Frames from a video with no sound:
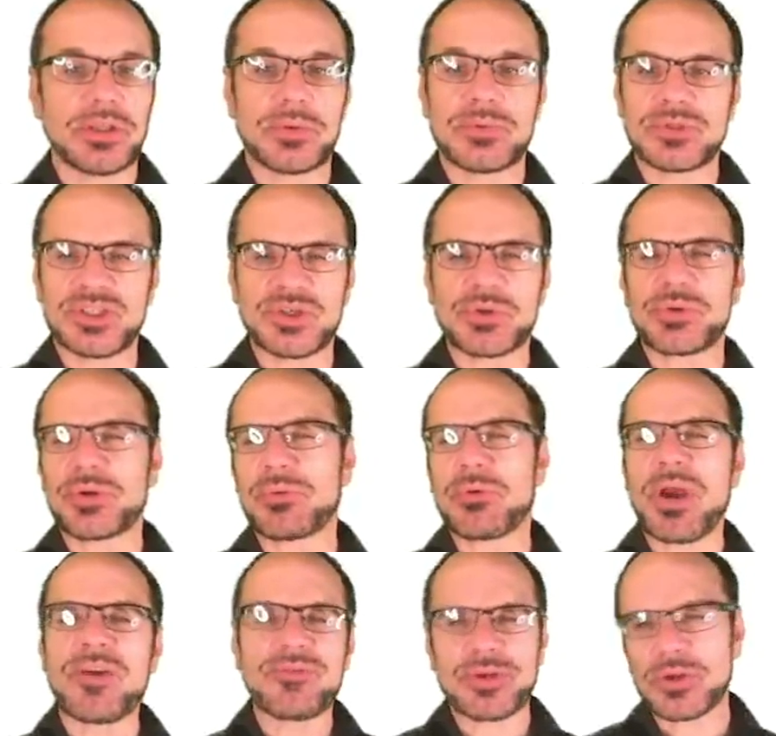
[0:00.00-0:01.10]
with
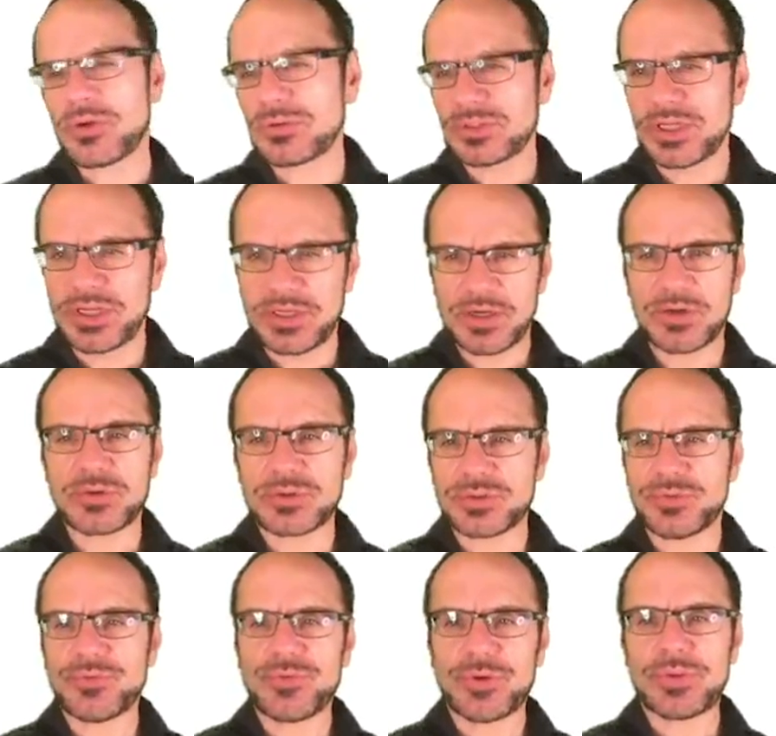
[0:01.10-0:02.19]
geographical data or so
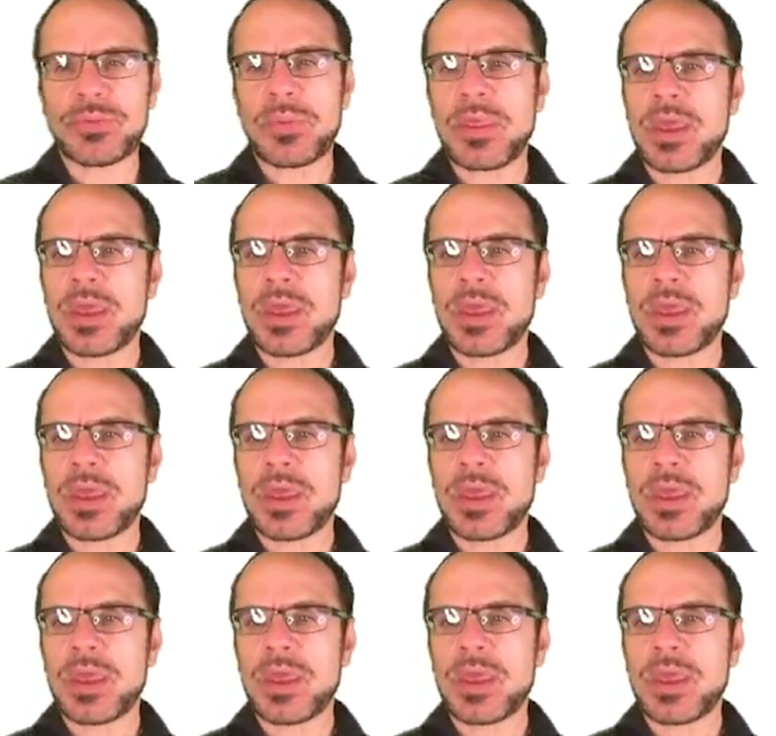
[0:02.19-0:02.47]
forth,